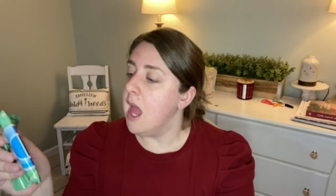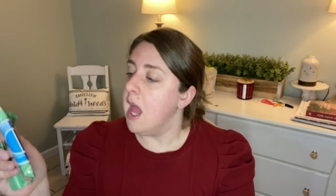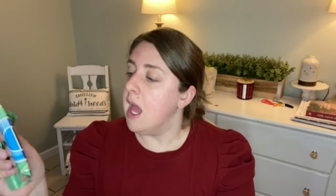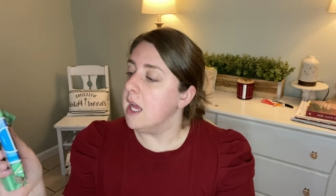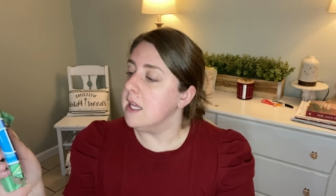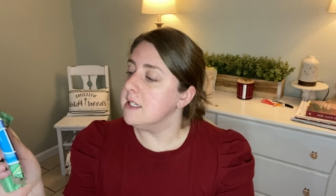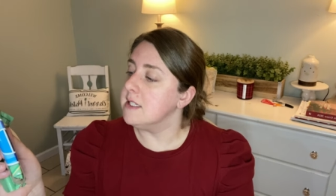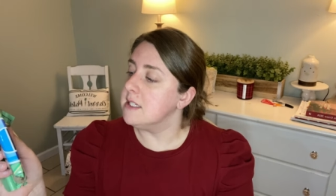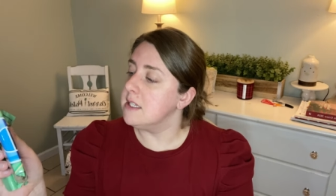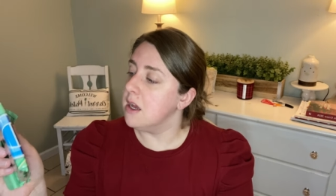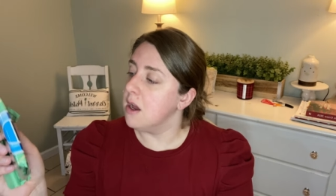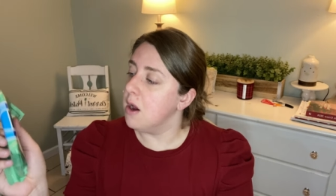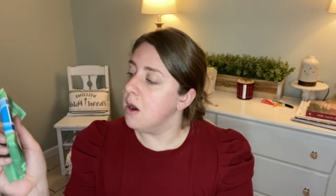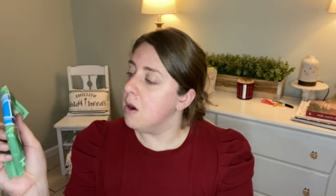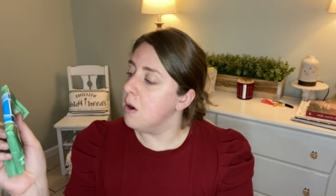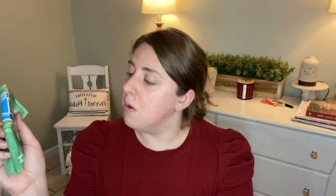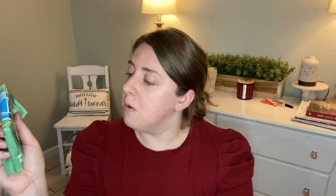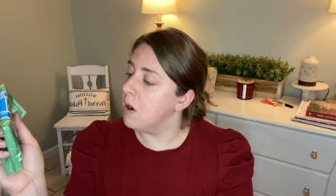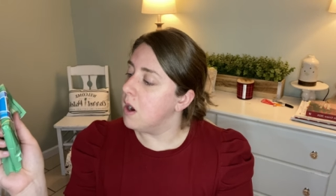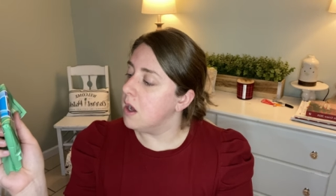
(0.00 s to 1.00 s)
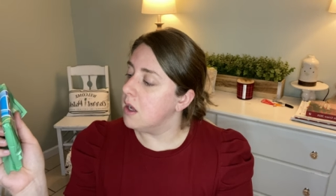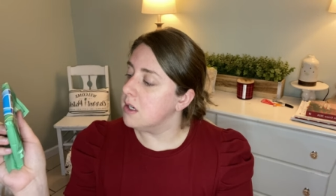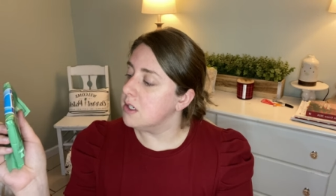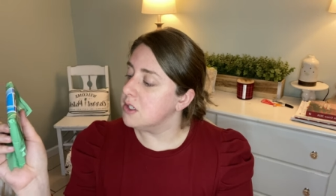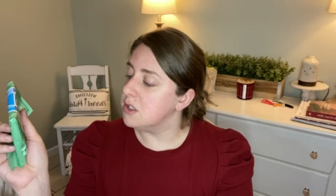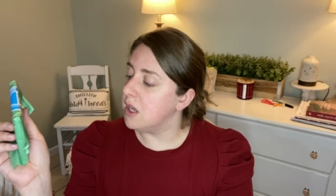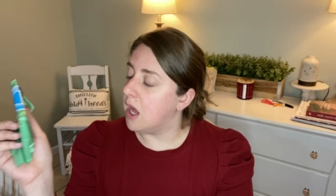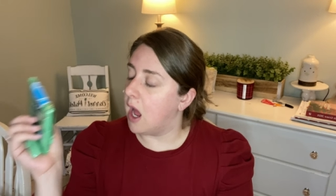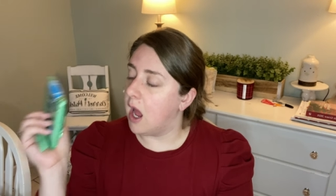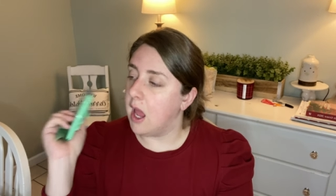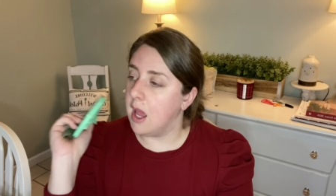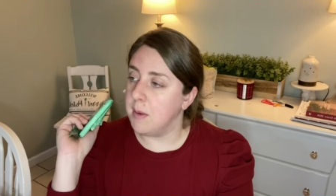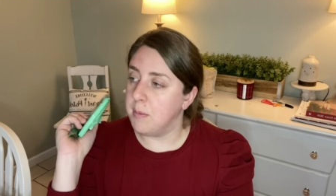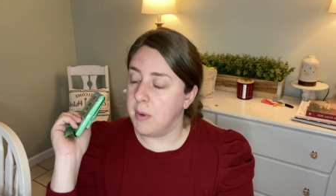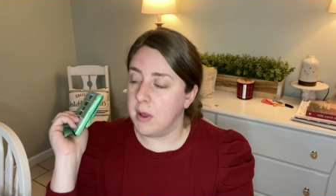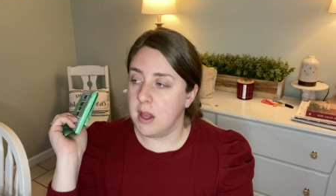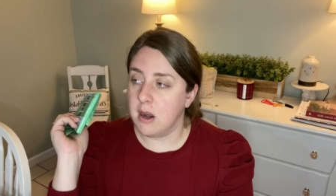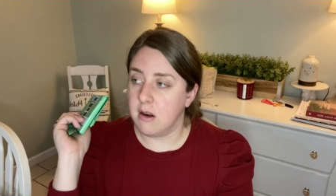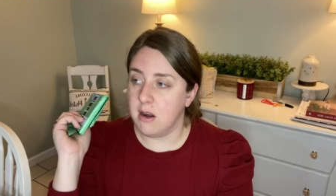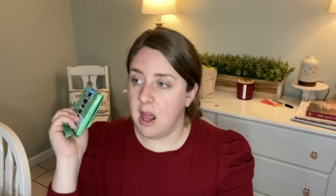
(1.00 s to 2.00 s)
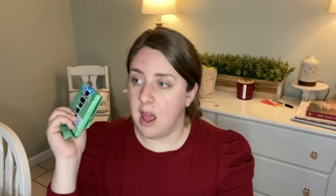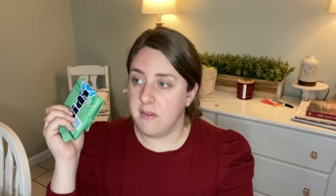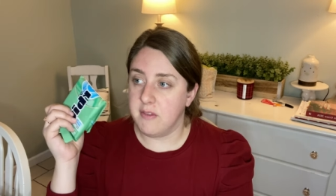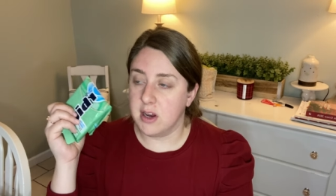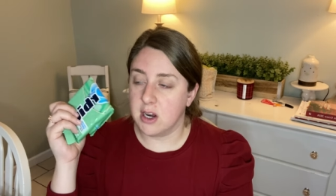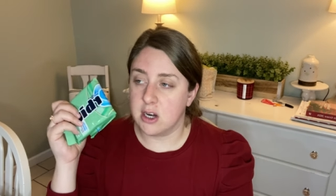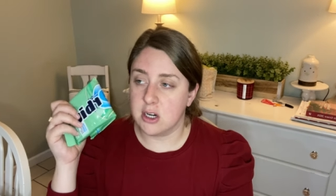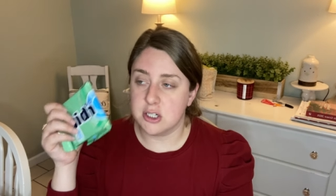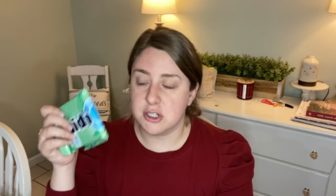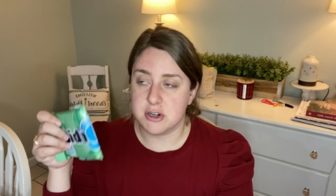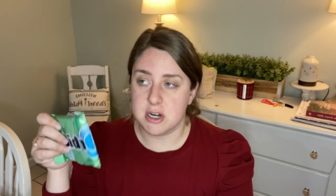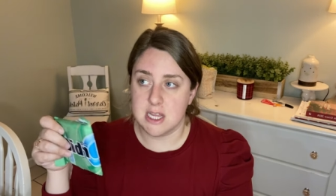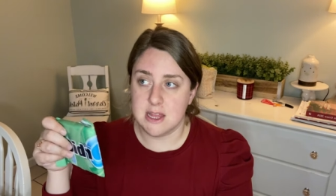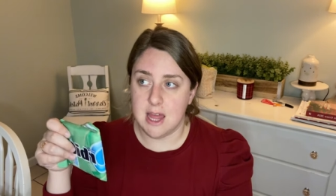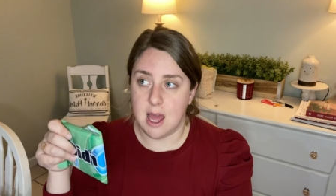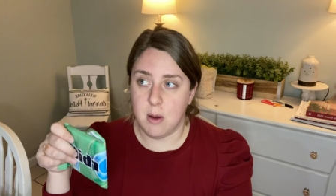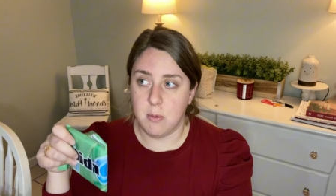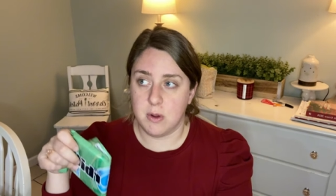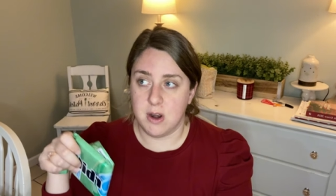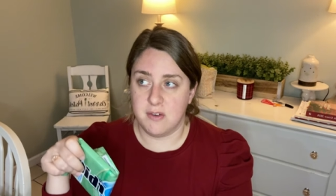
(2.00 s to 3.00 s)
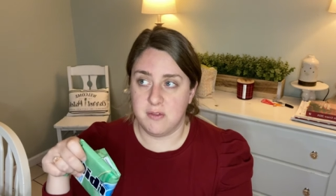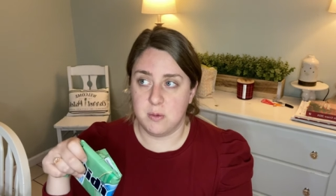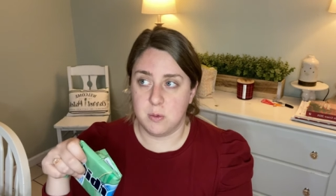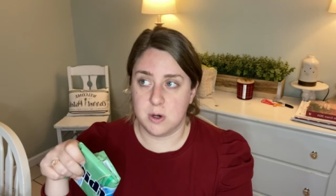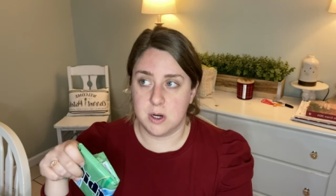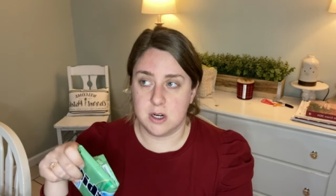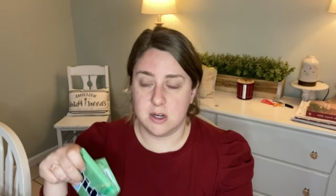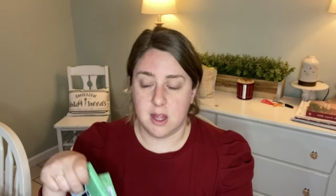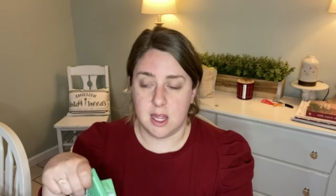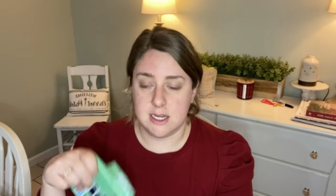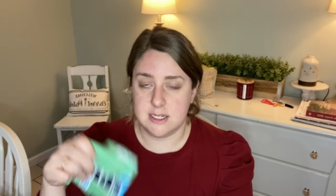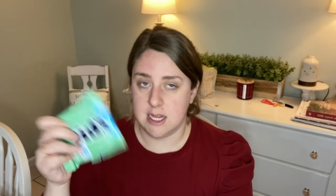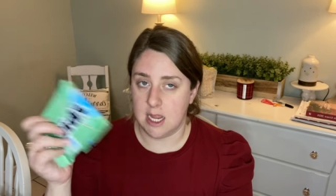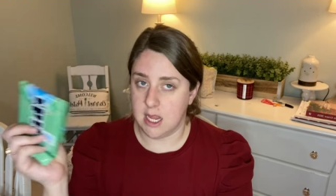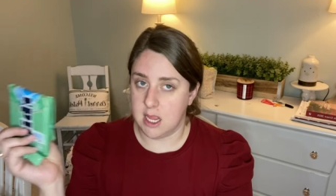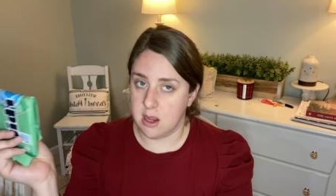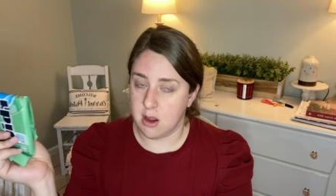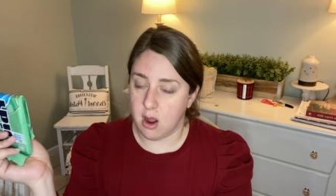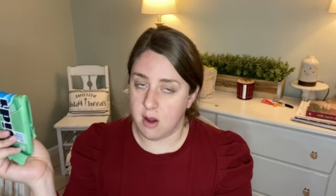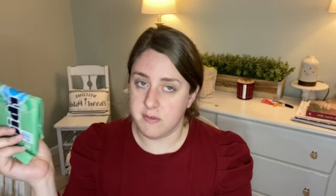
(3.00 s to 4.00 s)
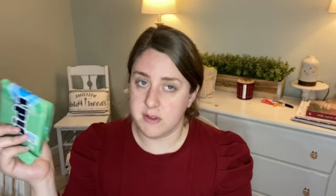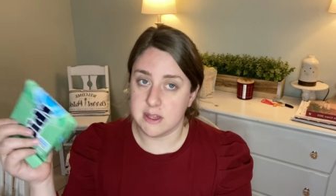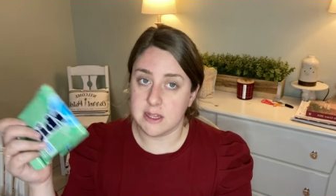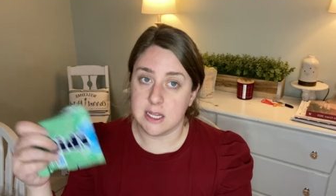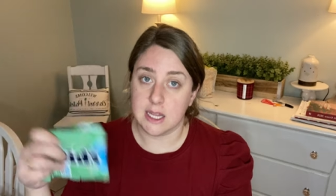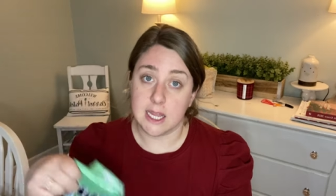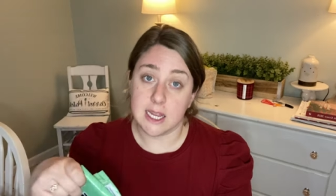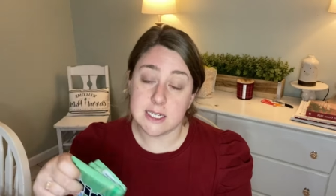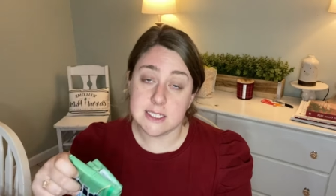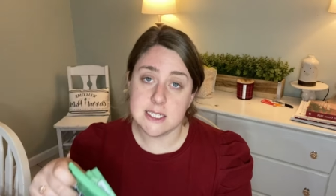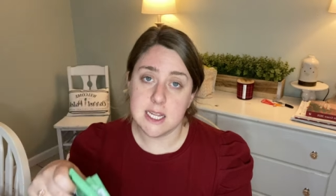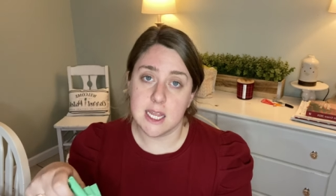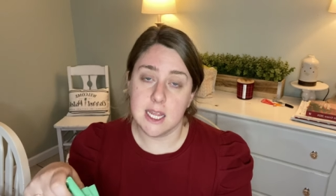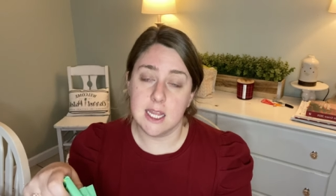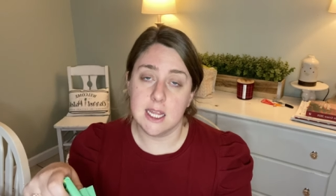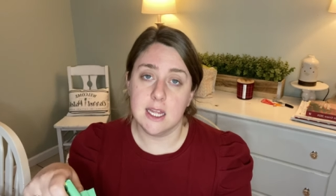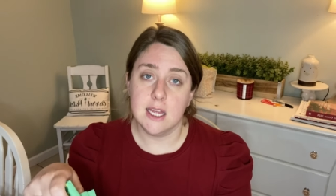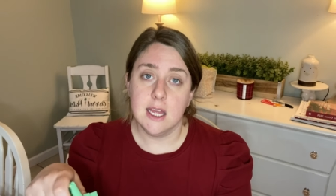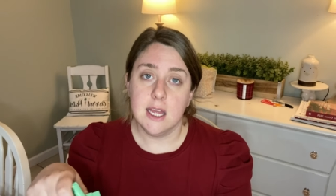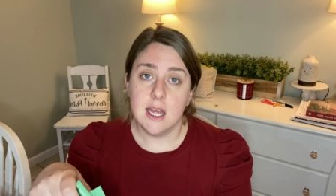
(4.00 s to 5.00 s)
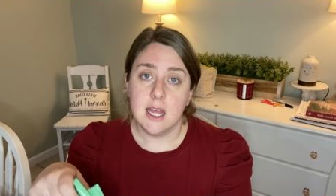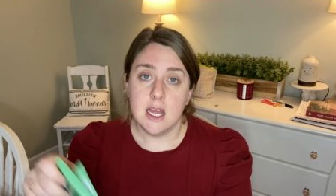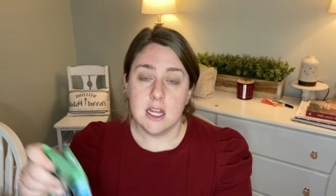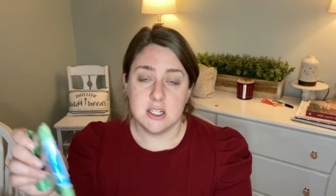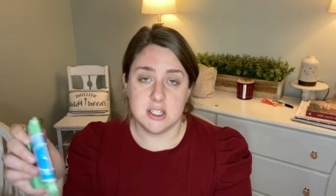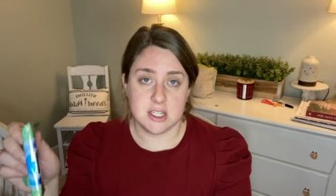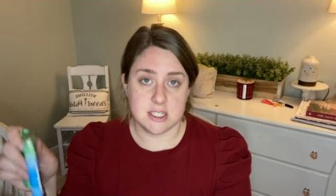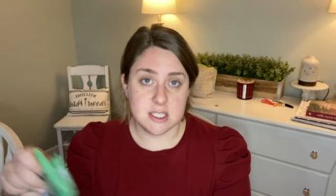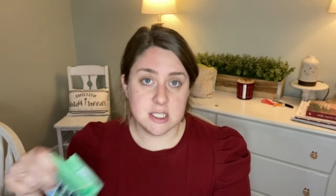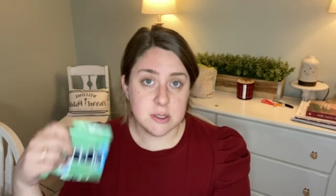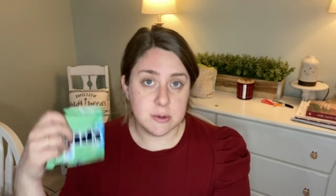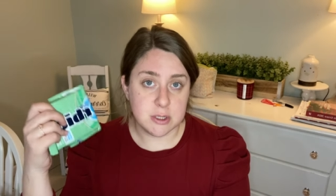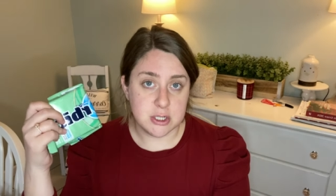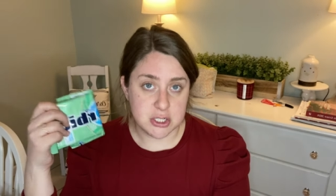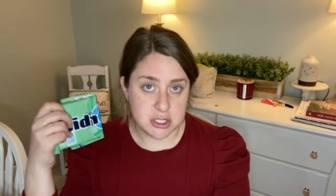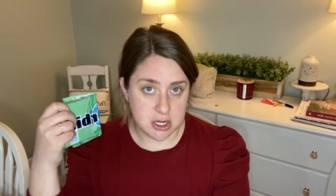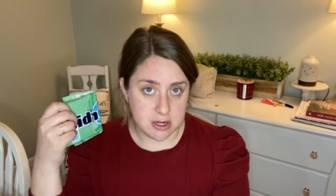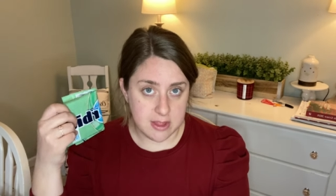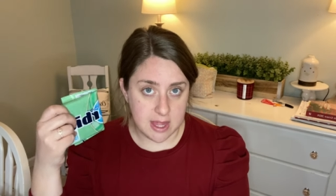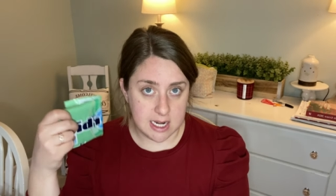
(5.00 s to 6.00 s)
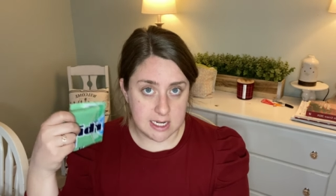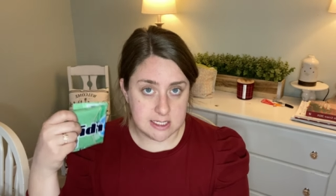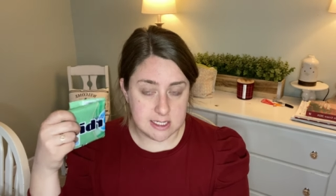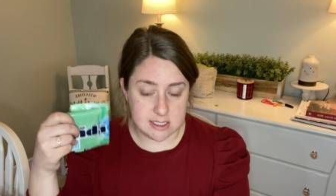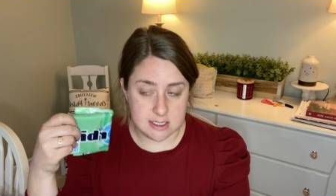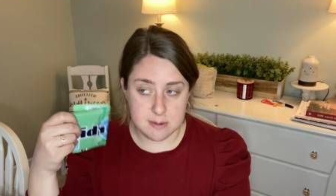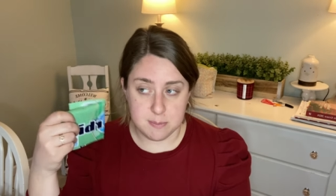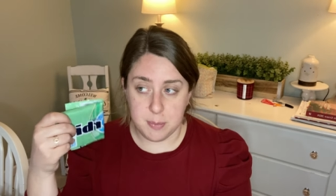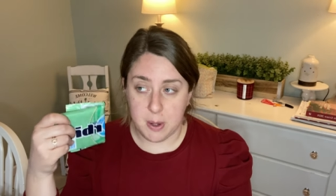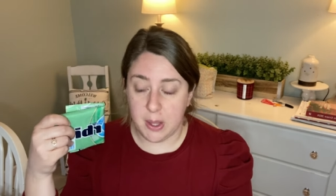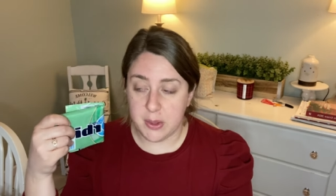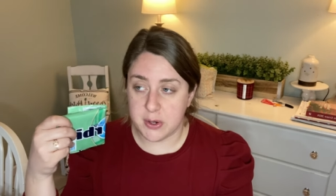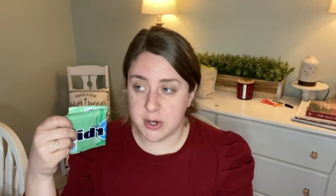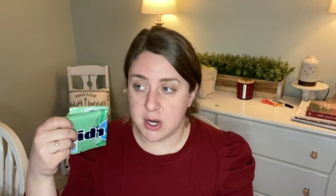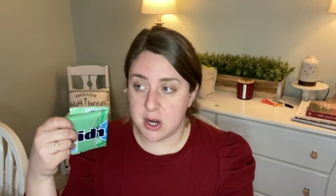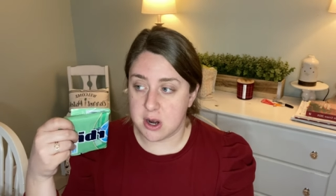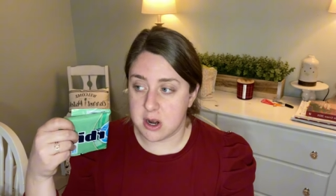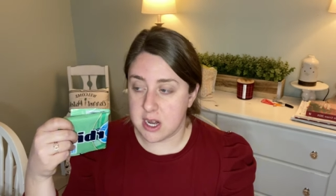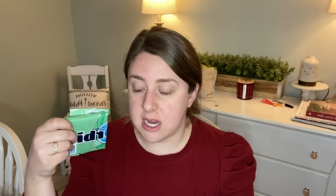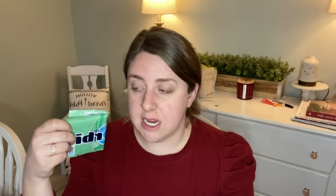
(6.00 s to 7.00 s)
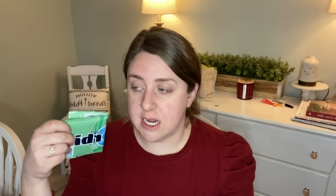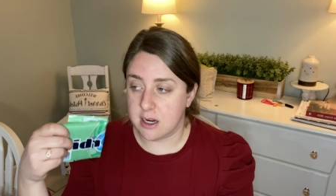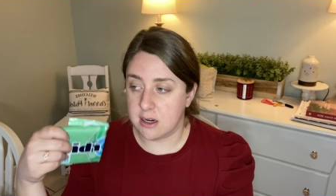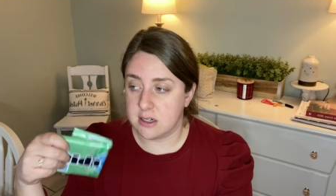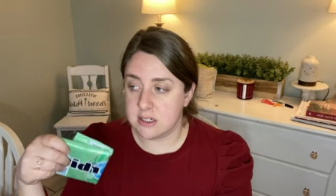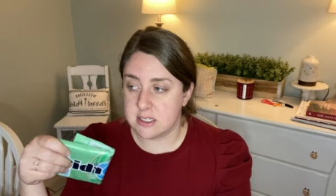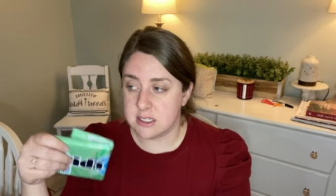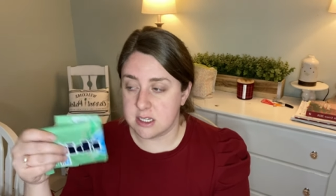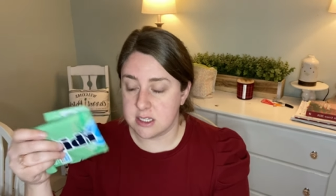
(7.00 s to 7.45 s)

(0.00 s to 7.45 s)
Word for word: and so I plan on having her drink that whenever we're like taking off and landing, just to ensure that it doesn't bother her ears.